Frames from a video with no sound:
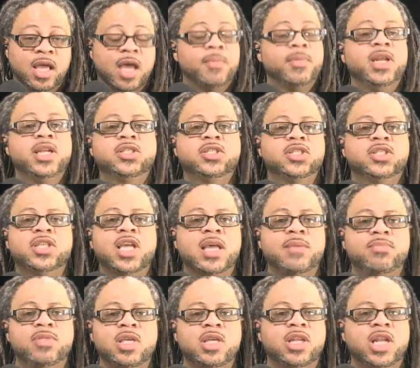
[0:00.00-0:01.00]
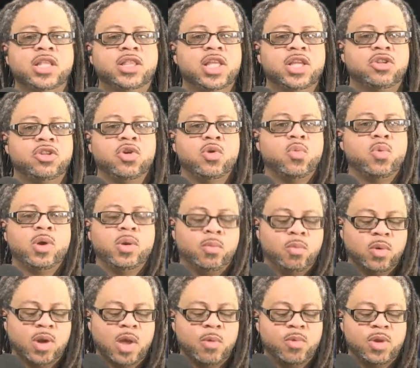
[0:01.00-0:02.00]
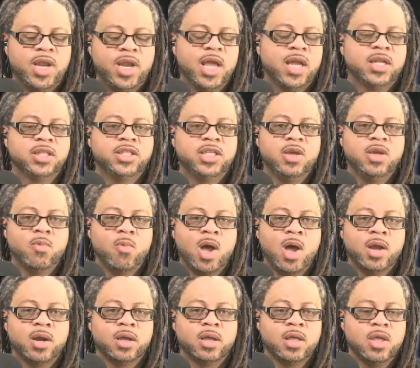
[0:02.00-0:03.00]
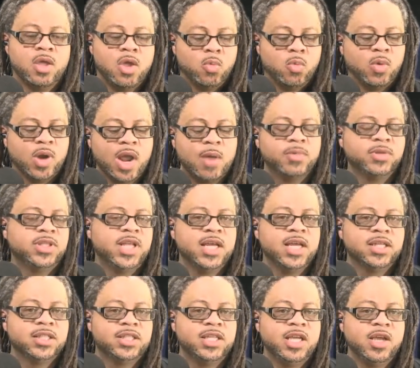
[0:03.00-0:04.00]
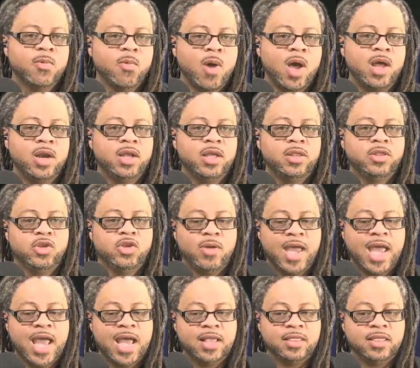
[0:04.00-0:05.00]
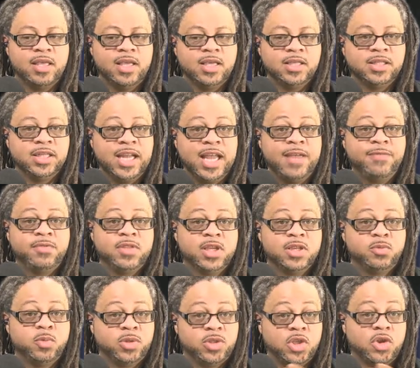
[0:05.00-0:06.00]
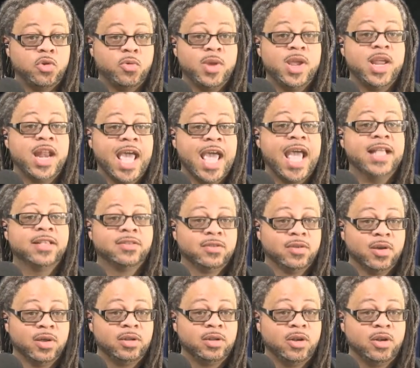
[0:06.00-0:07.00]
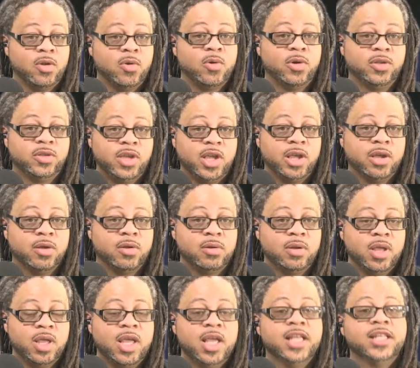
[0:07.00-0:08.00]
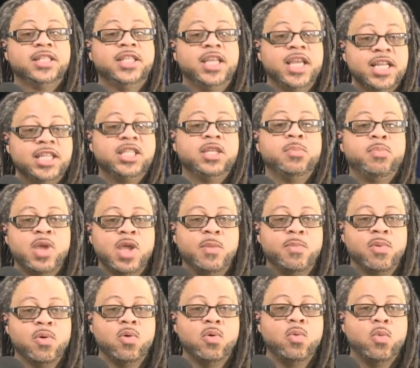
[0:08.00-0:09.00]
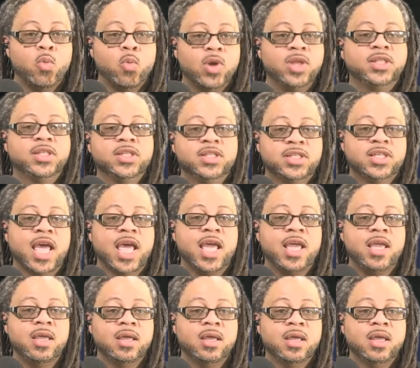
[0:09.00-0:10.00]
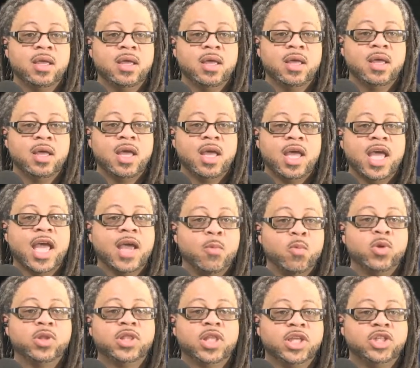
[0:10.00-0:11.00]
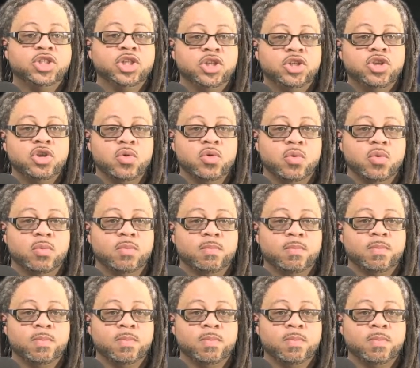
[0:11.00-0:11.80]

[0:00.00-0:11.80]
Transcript: I mean, it's the same thing that they do when I went down to Tijuana. When I was down in Tijuana, you had these leftists with the green hats on, the Lawyers Guild, teaching people what to say and what they should do.